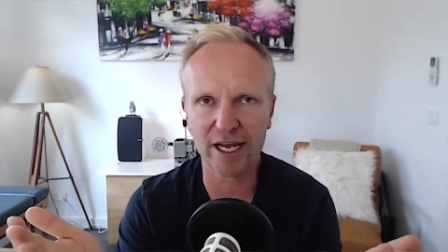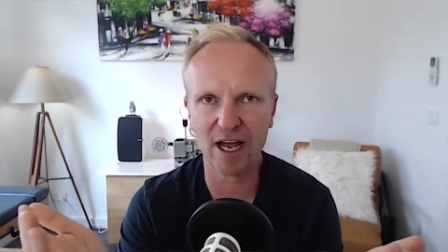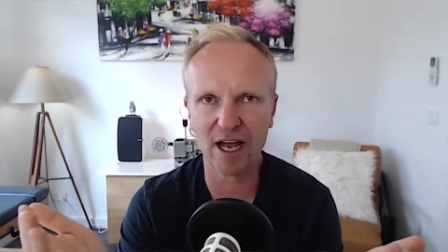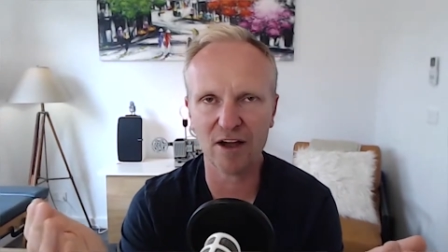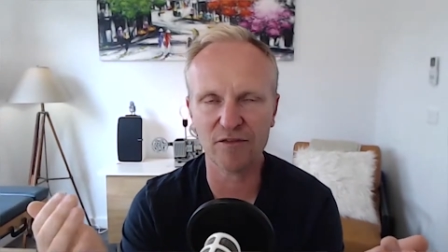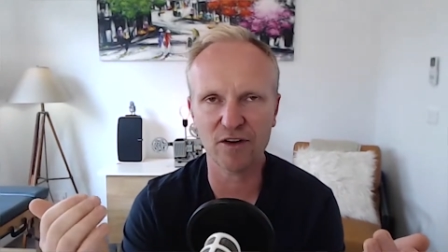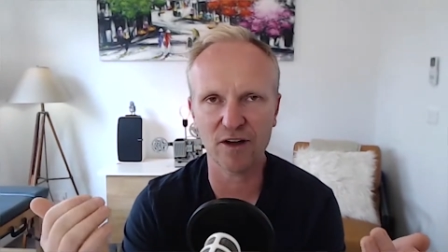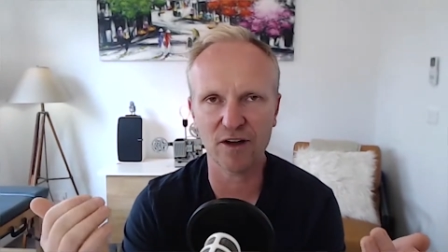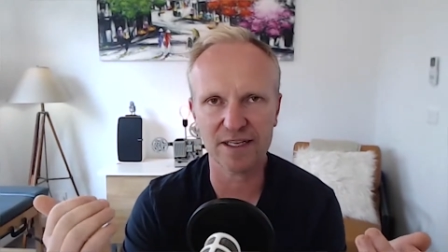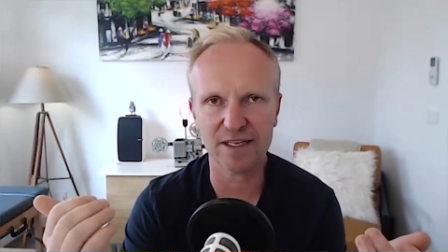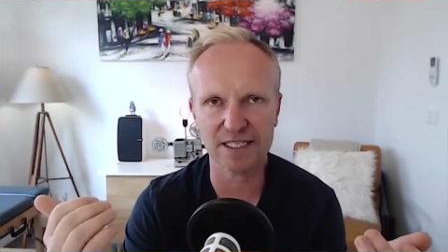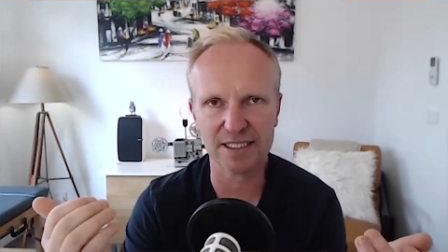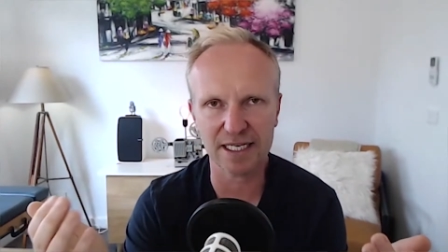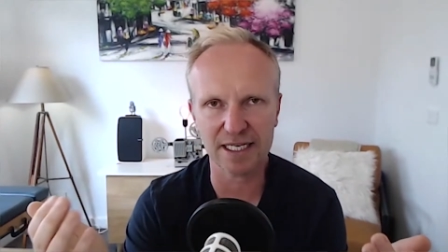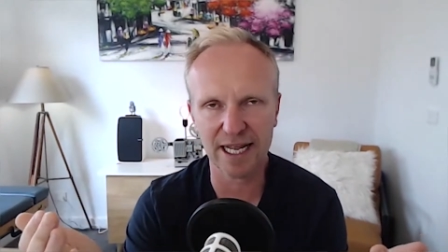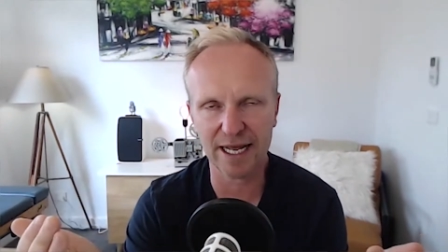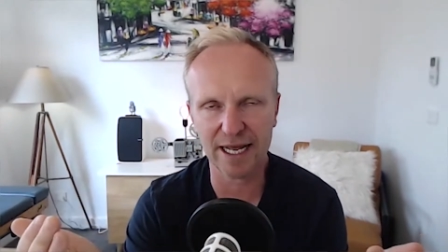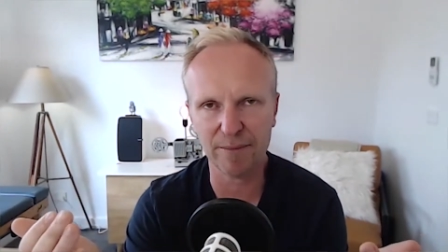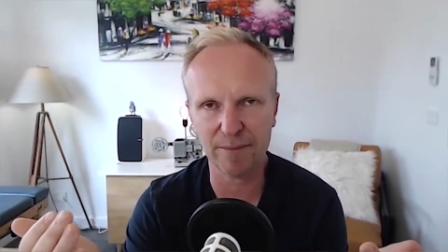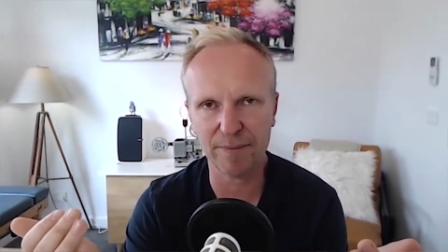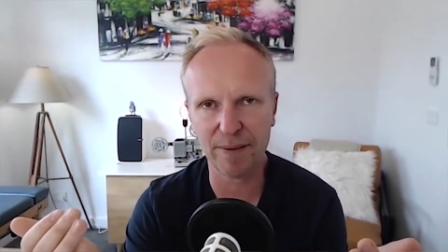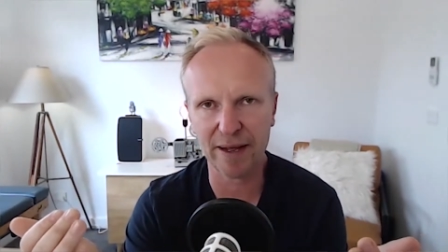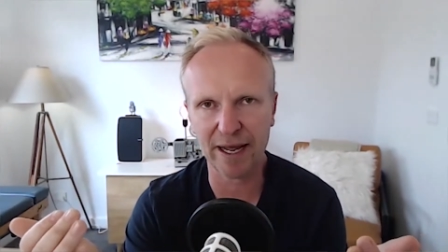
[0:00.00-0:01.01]
I've got this
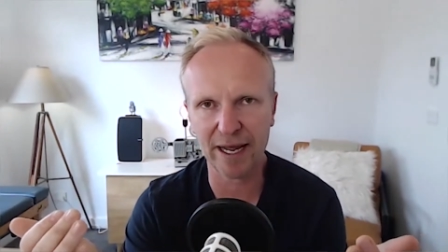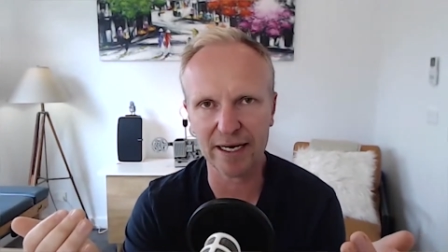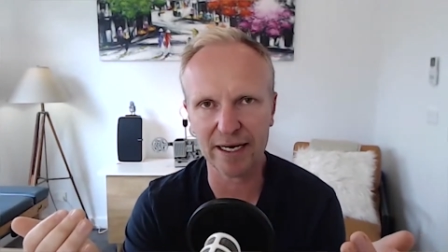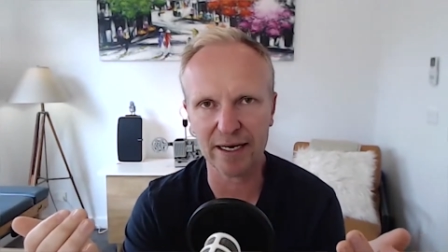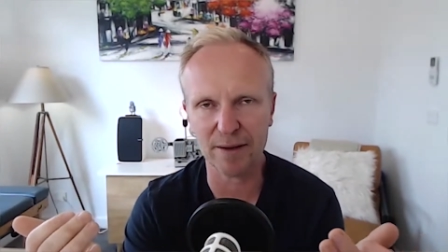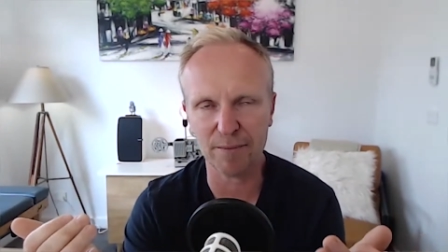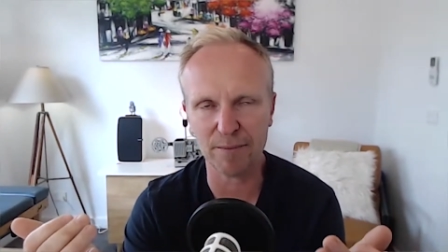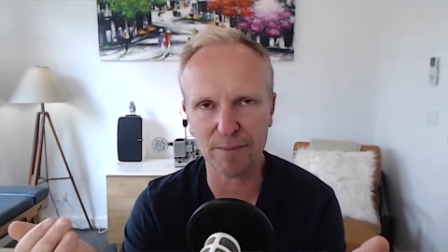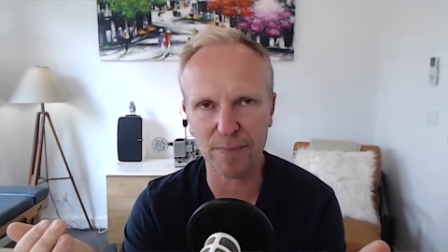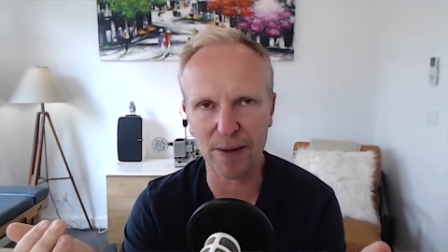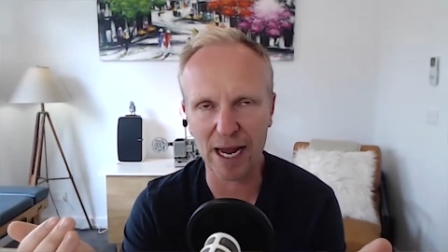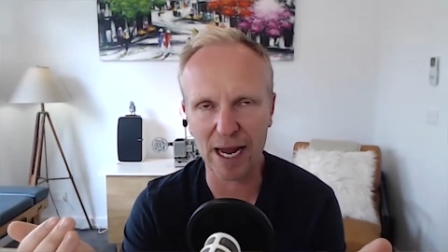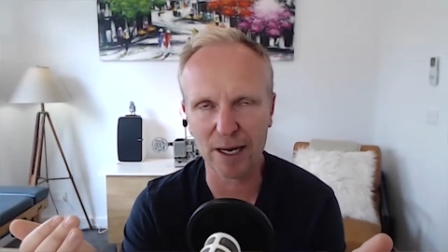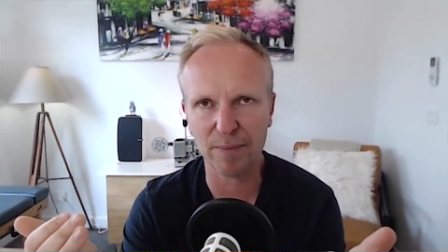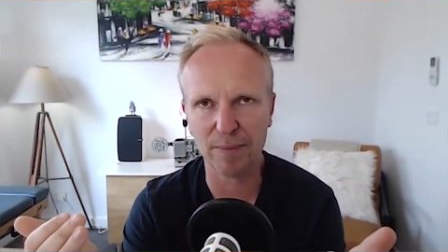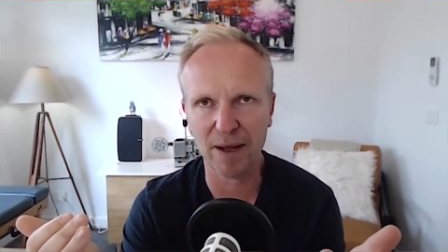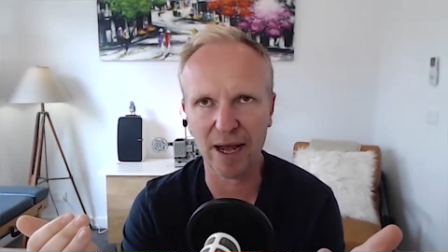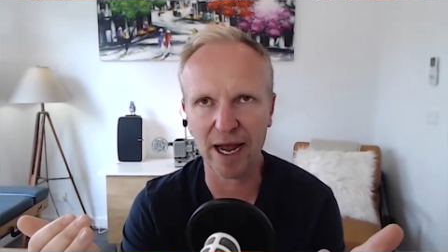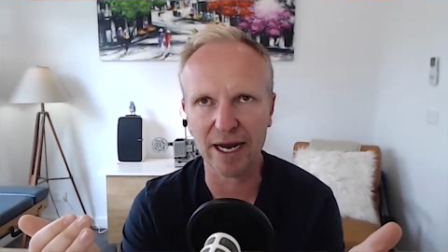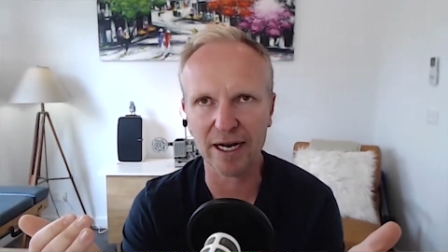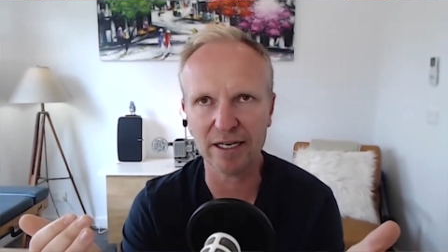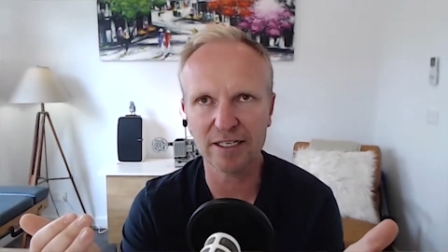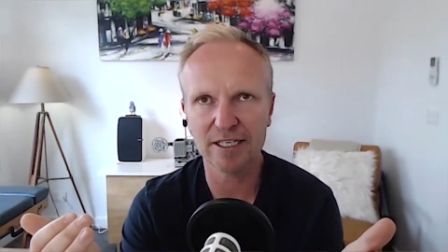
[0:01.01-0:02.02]
leg pain and back
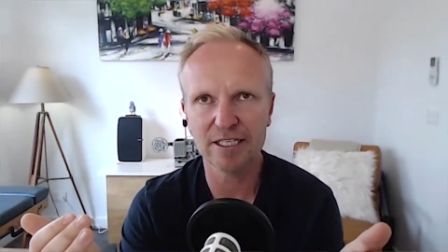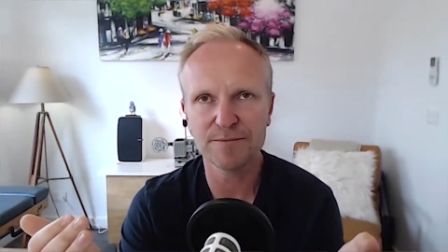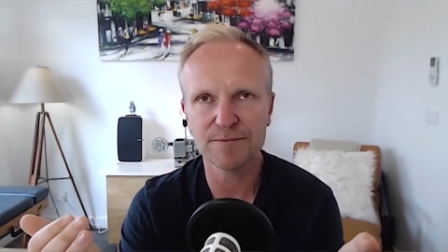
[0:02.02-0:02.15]
pain.